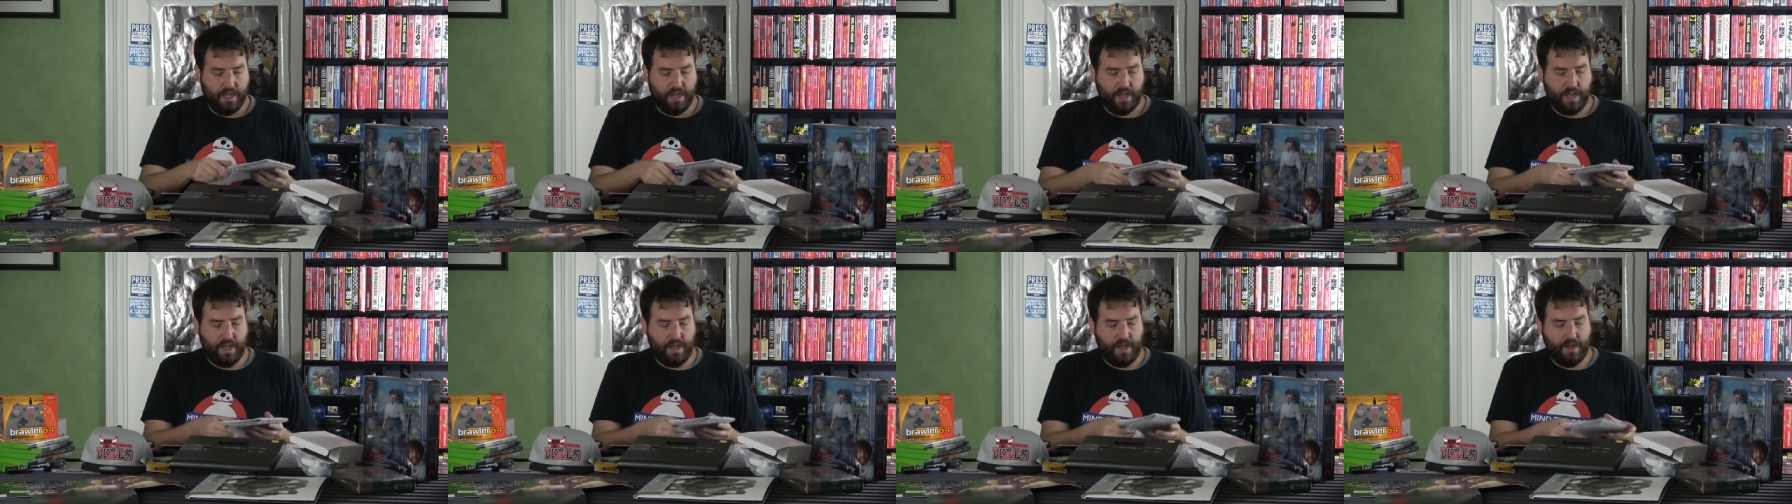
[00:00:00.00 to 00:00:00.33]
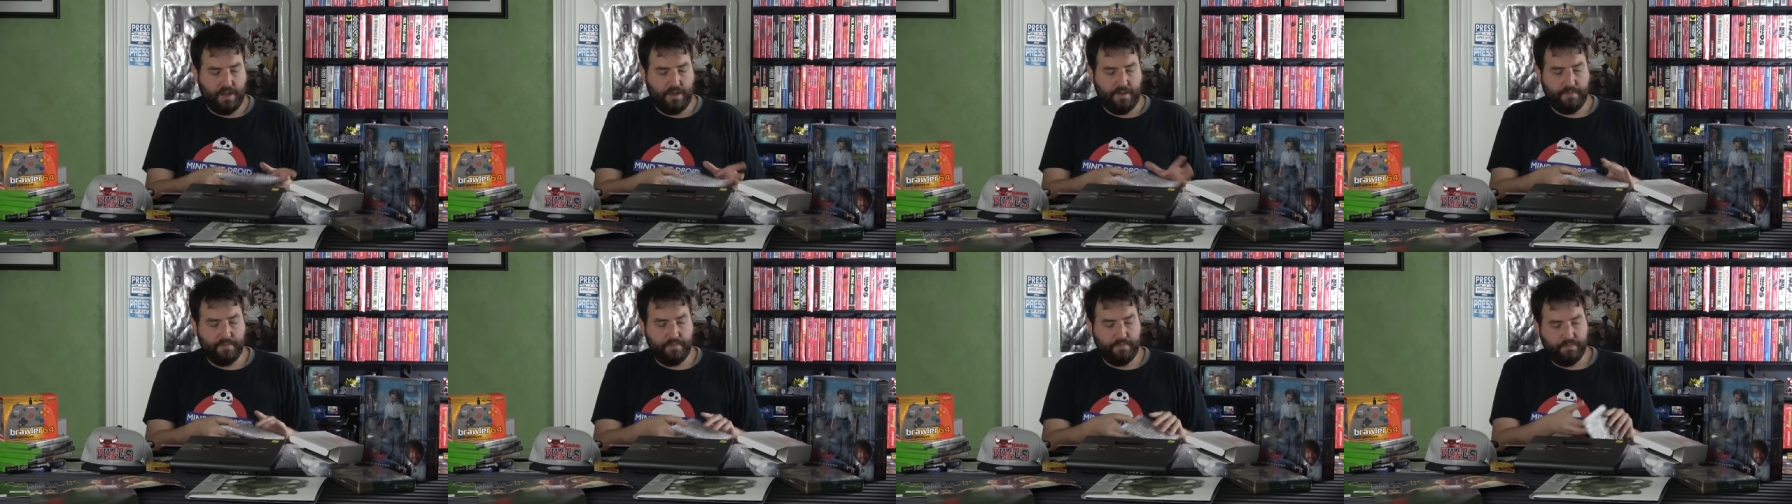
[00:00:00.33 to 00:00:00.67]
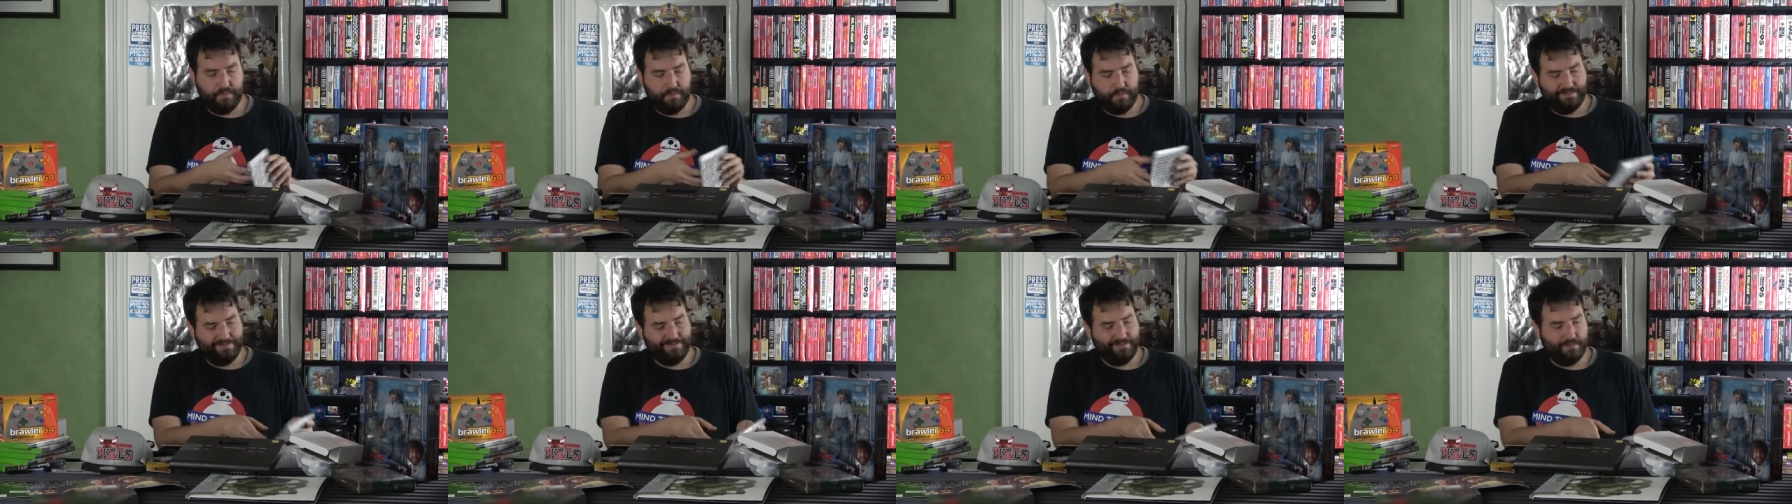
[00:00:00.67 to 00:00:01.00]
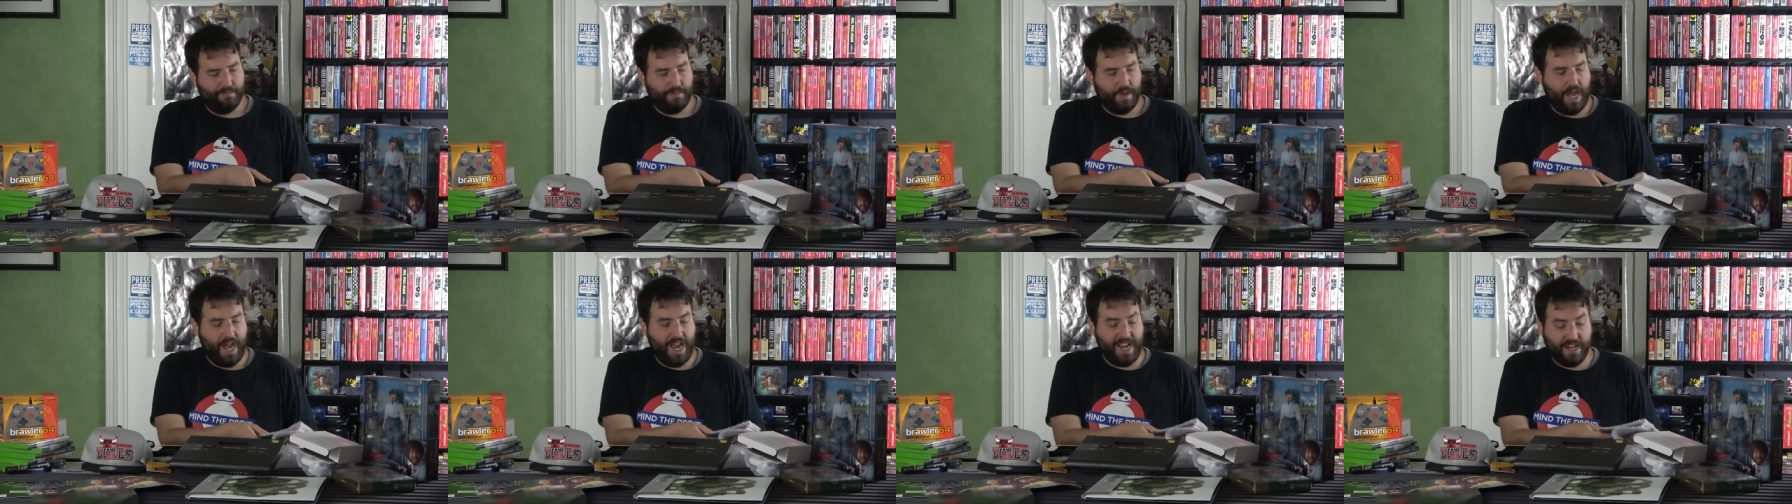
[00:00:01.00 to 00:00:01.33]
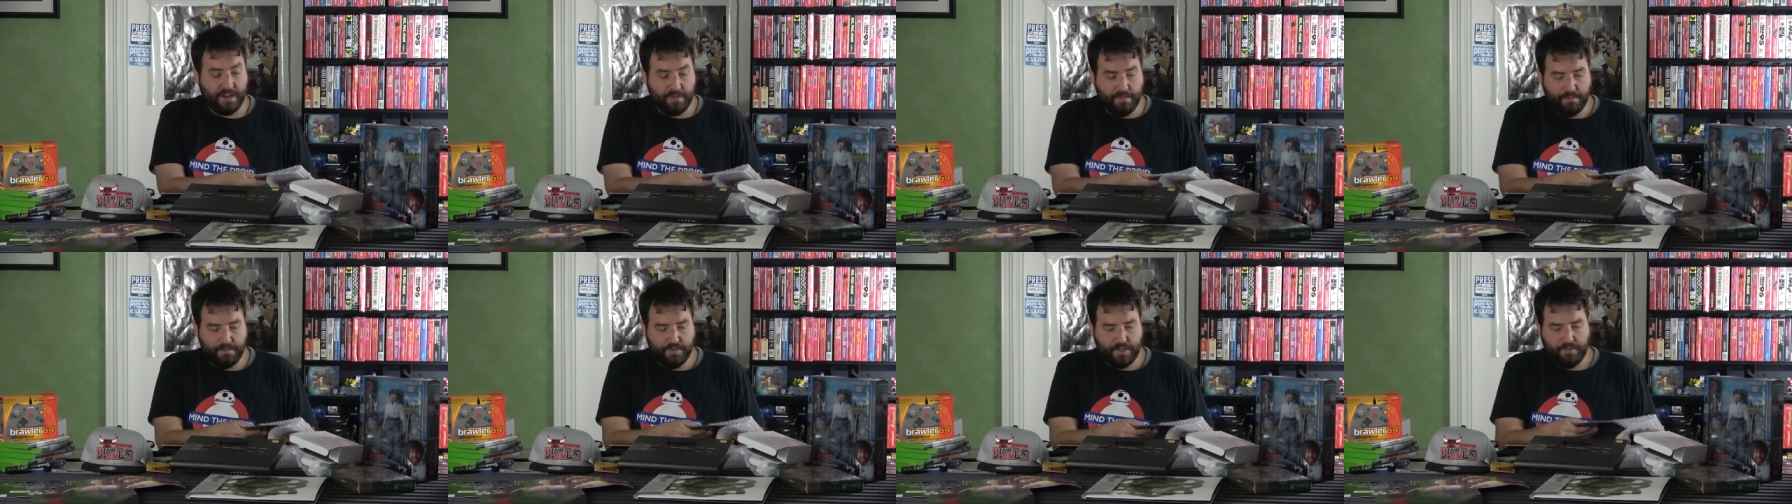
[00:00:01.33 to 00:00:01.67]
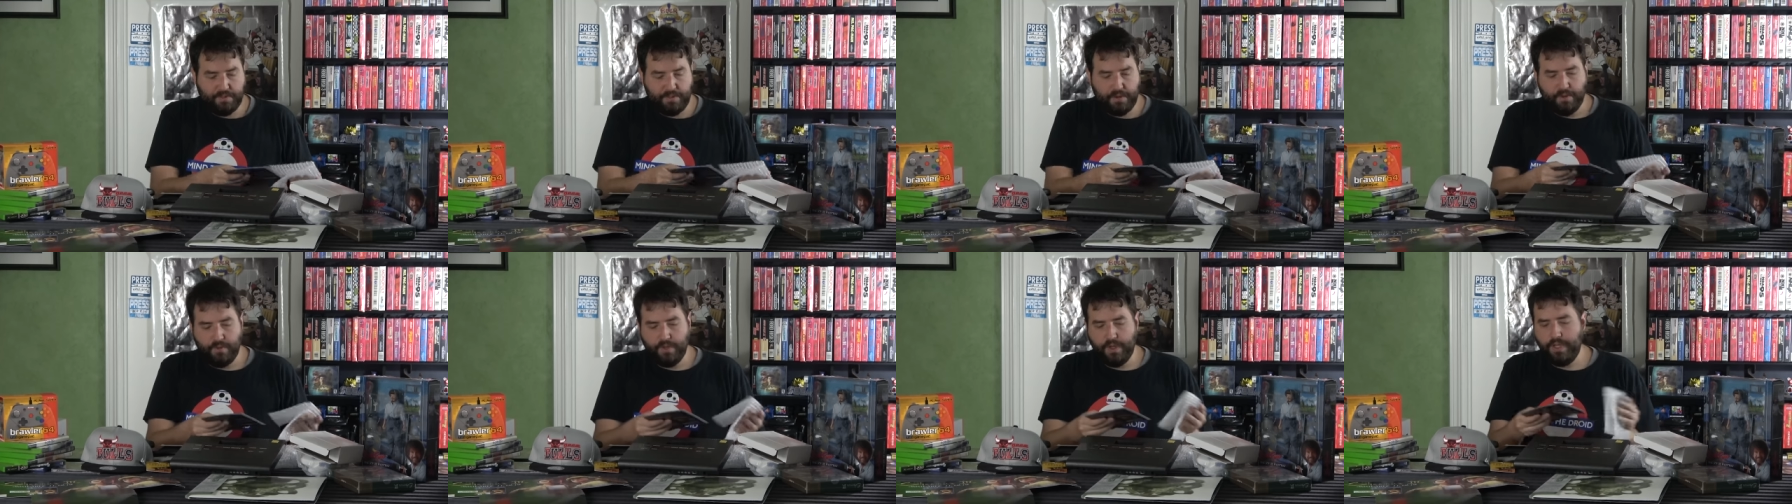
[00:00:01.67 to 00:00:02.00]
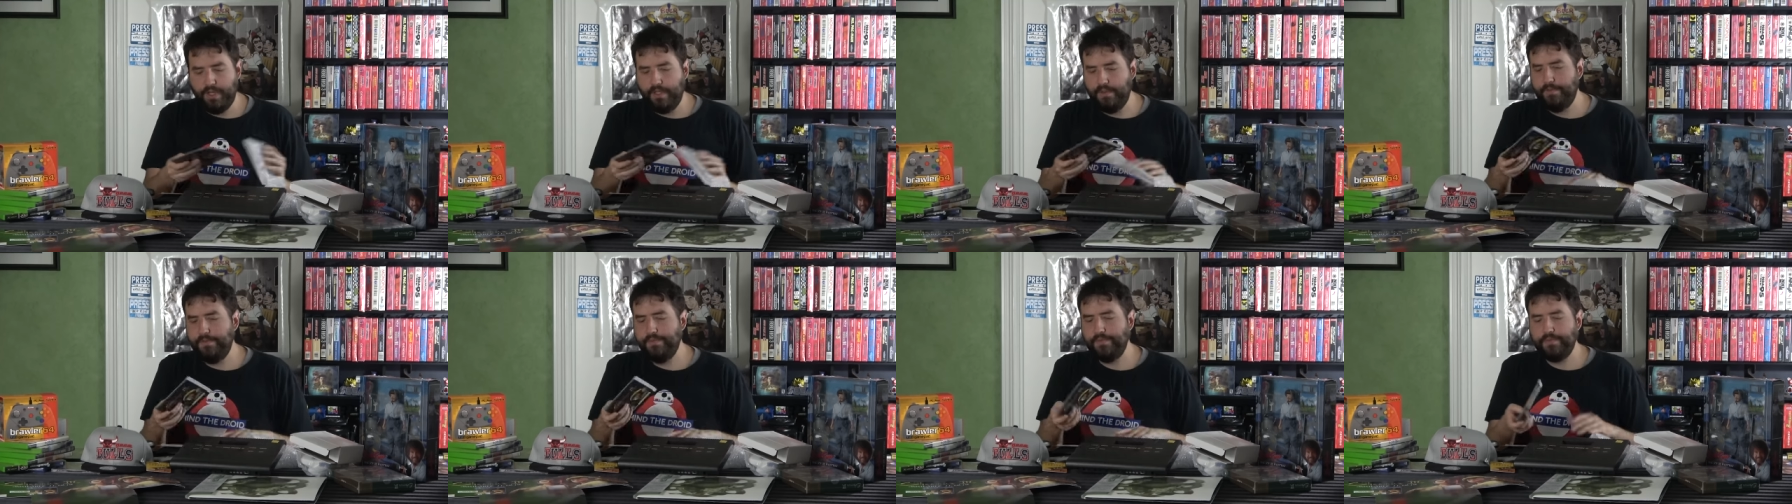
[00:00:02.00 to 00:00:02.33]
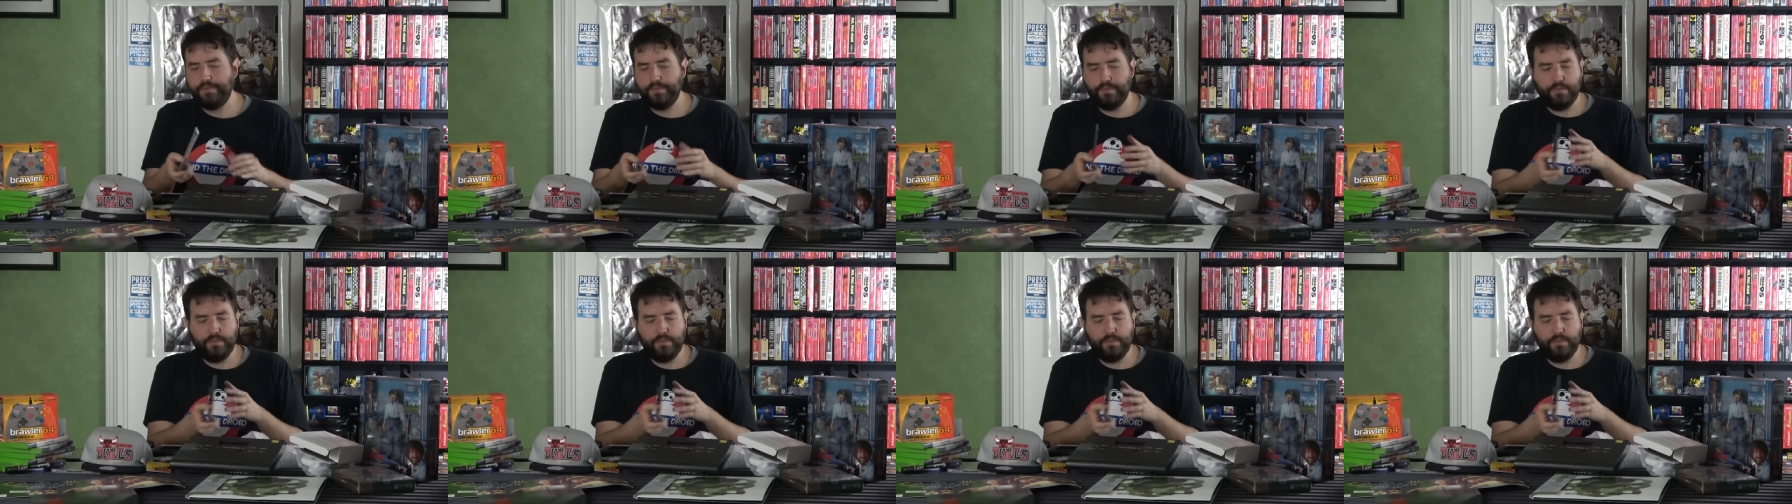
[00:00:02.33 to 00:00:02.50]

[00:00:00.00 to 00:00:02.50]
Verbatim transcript: um, items, if you will.